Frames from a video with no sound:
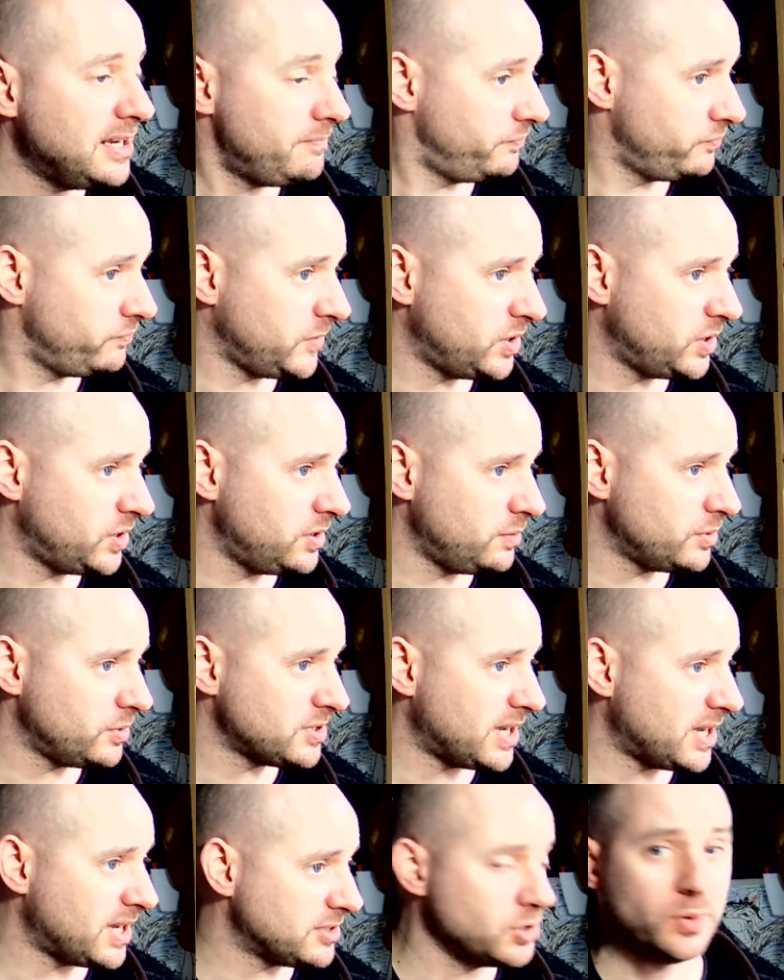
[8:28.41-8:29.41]
What's
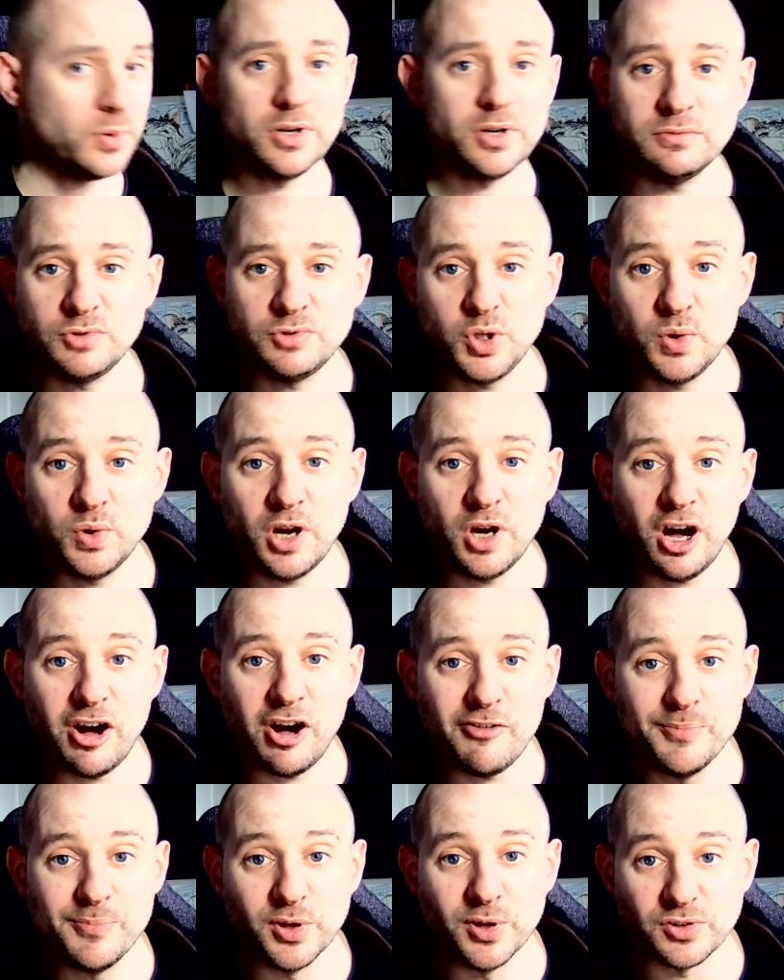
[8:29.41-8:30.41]
that? Two and a half
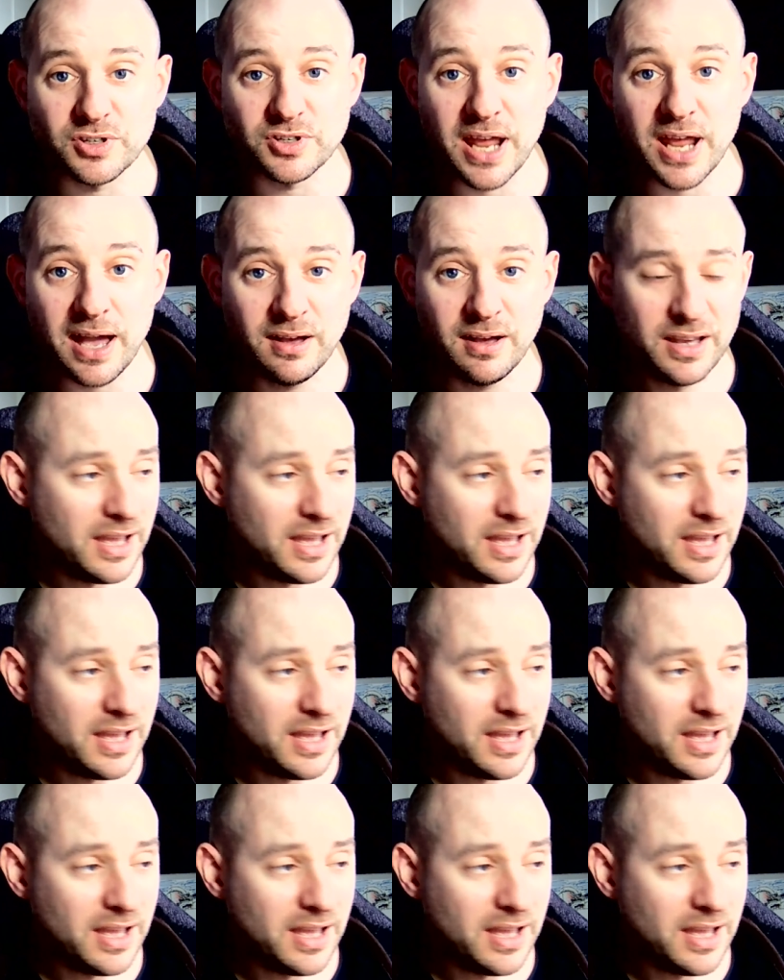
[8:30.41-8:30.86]
months now.